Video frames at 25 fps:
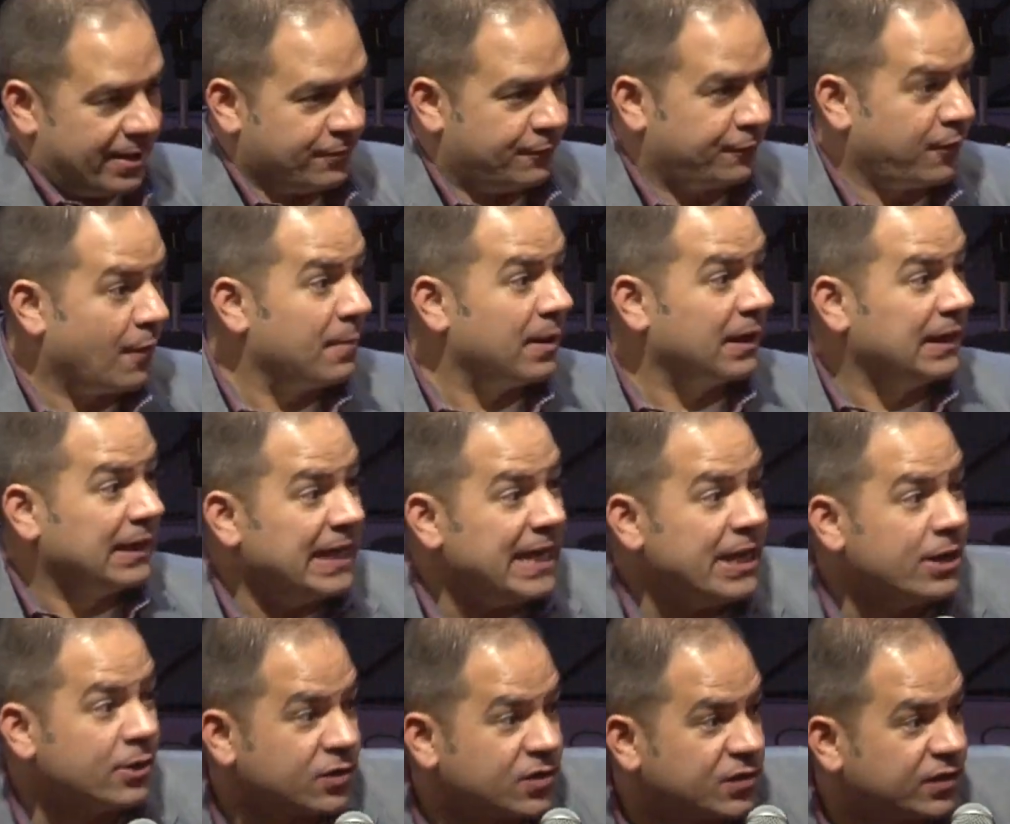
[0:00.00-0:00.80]
From a
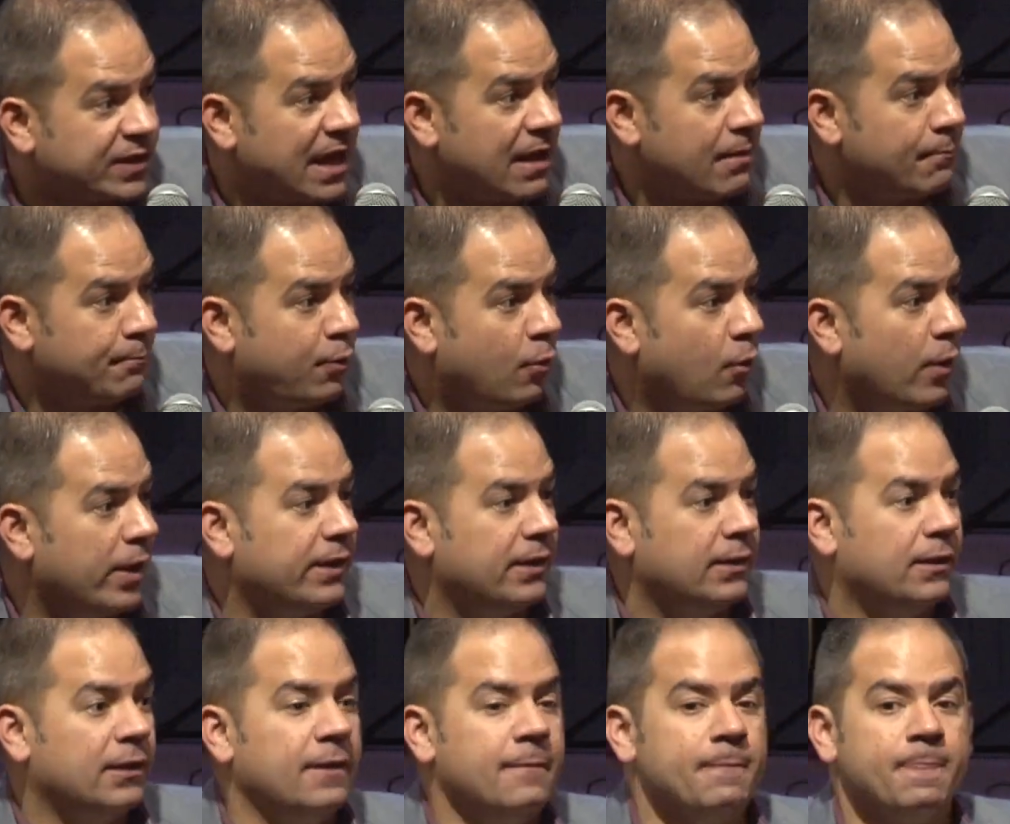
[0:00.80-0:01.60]
leader standpoint,
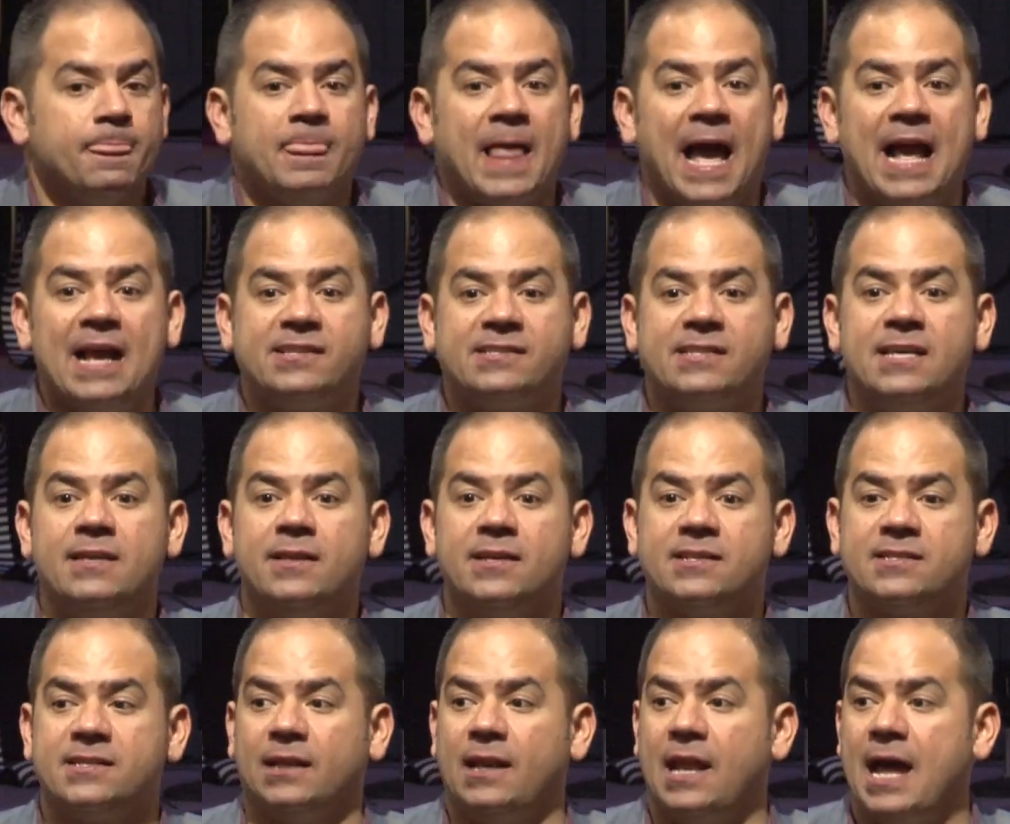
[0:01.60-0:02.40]
I see
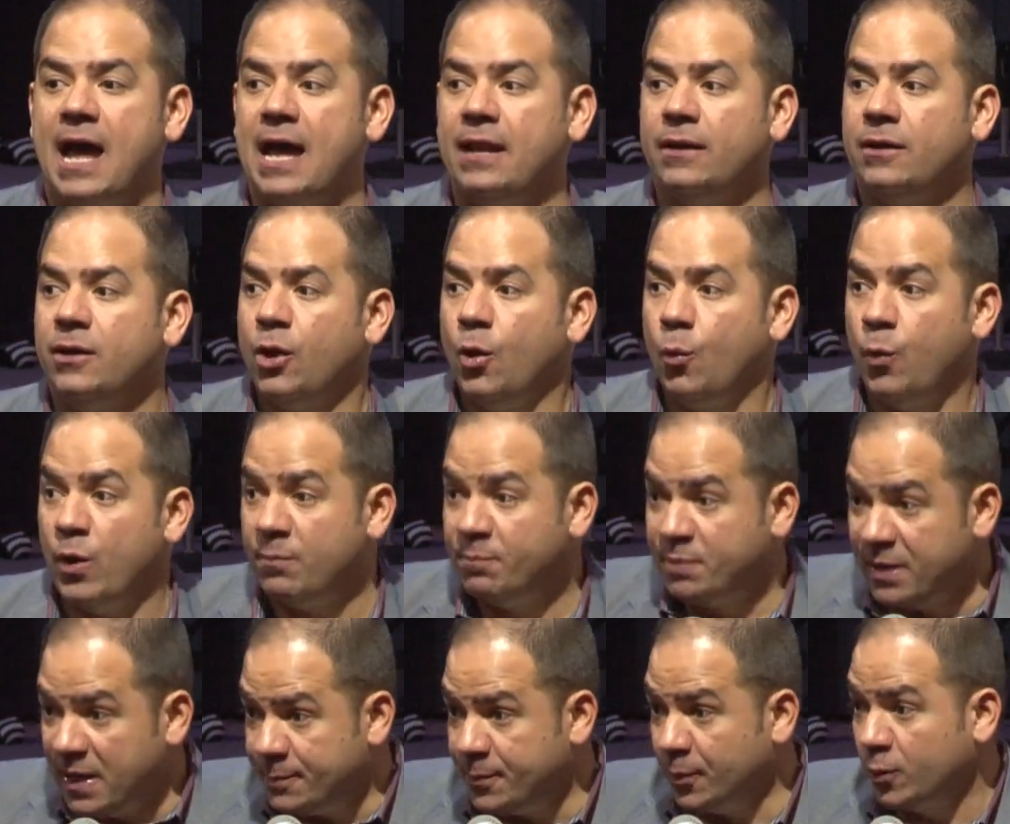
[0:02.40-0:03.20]
this a lot when
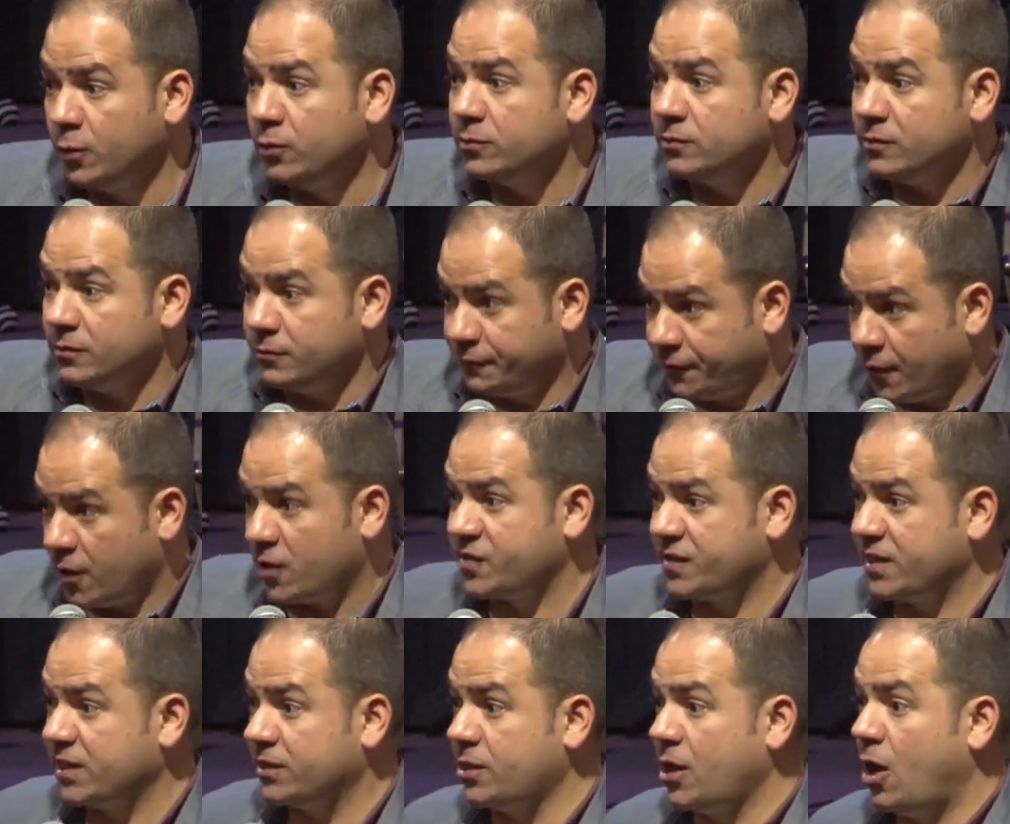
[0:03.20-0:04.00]
people
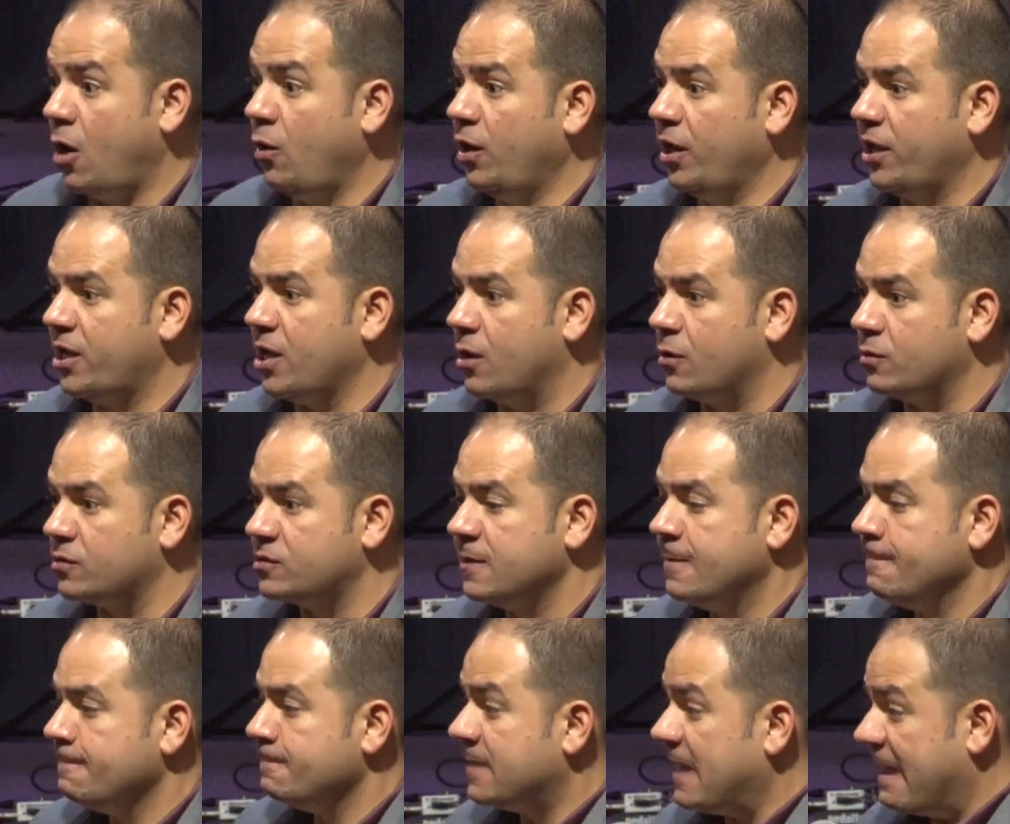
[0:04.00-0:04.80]
first get the Holy Ghost.
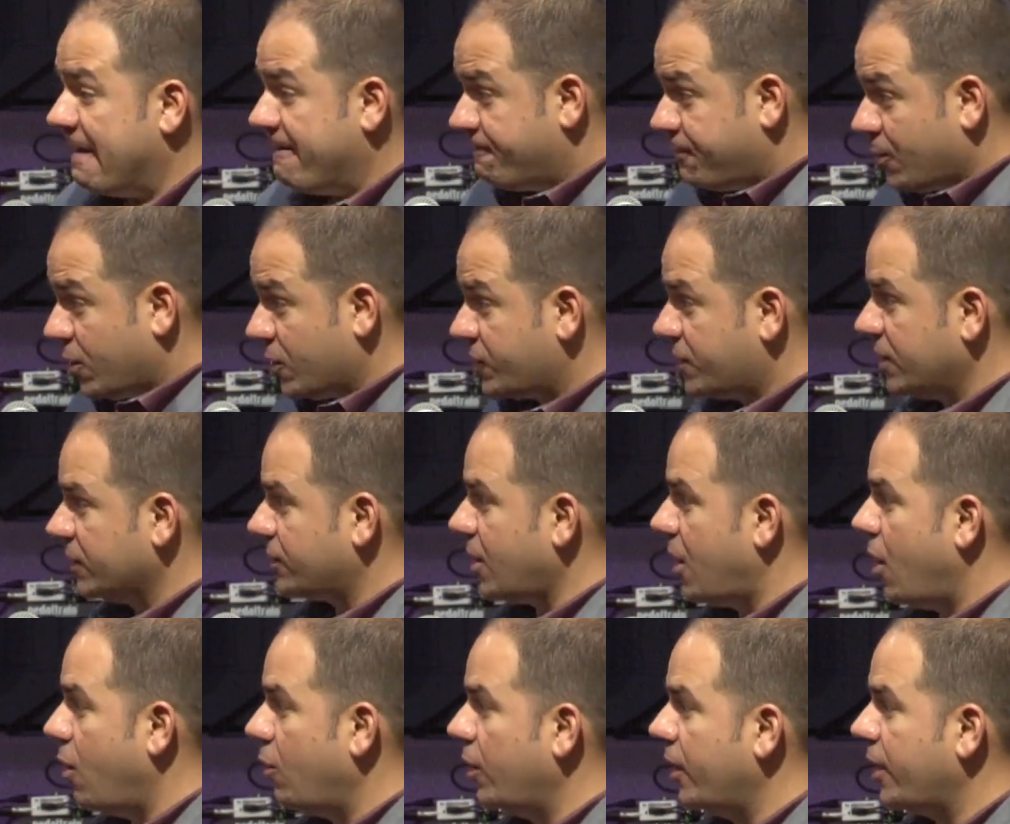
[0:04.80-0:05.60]
They first get
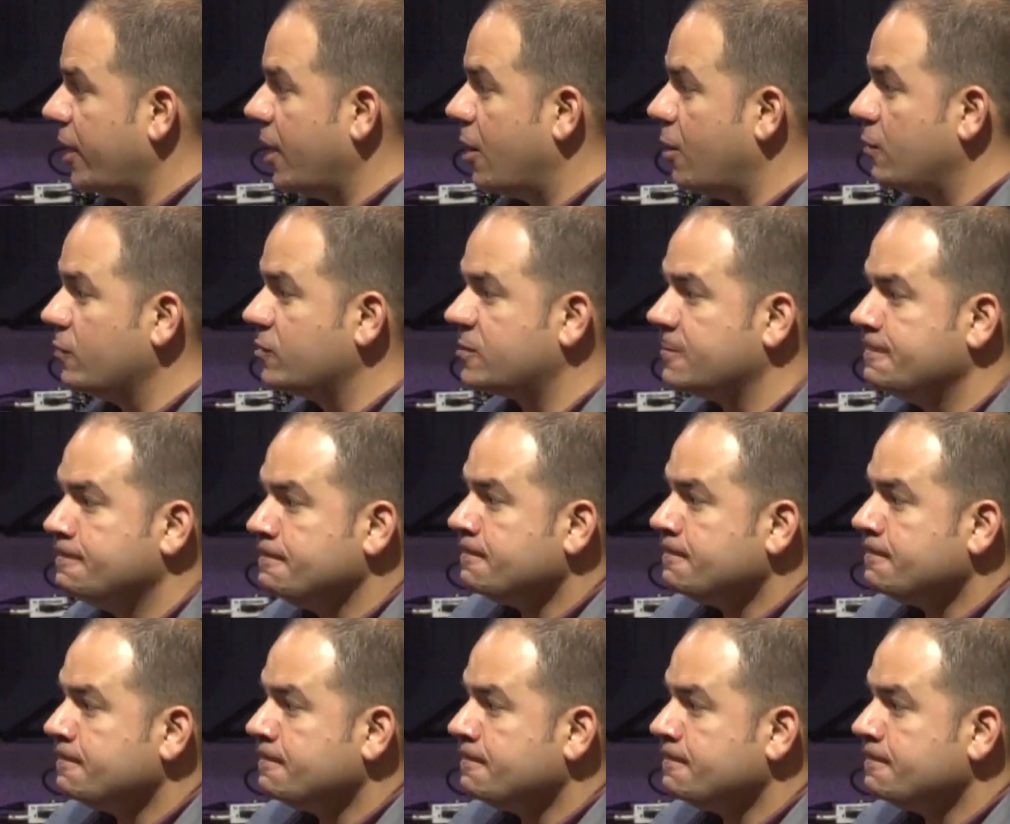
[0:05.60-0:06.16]
the Holy Ghost